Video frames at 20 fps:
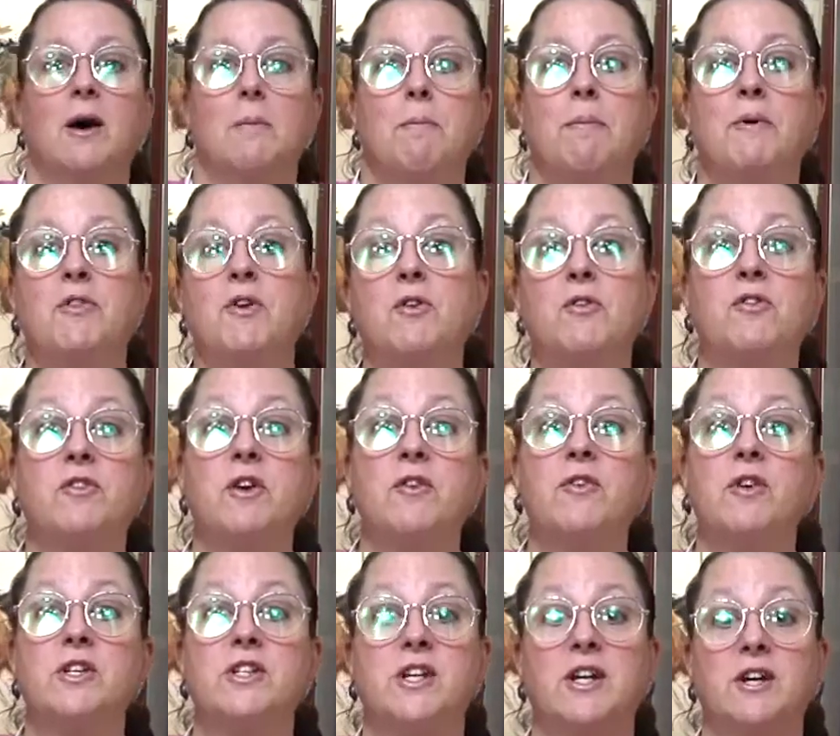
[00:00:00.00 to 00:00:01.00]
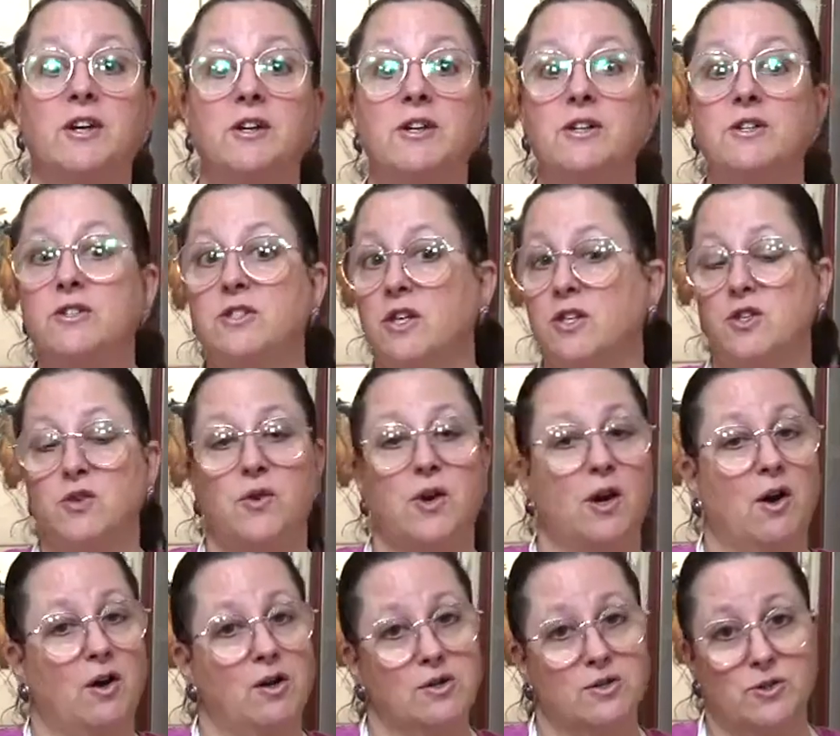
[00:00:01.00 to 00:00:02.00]
But there's different tiers and you get
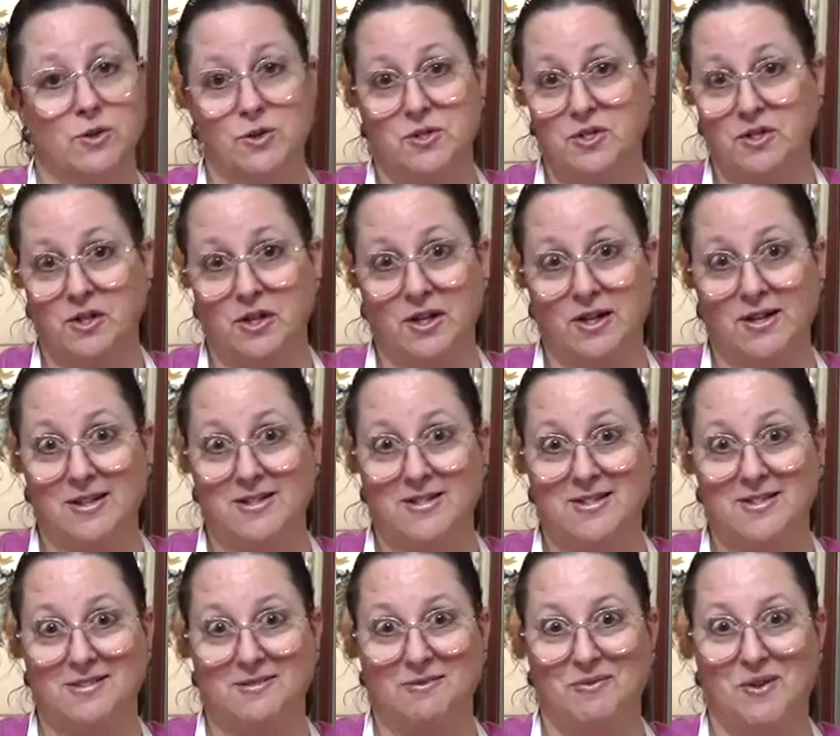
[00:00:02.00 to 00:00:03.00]
all sorts of goodies.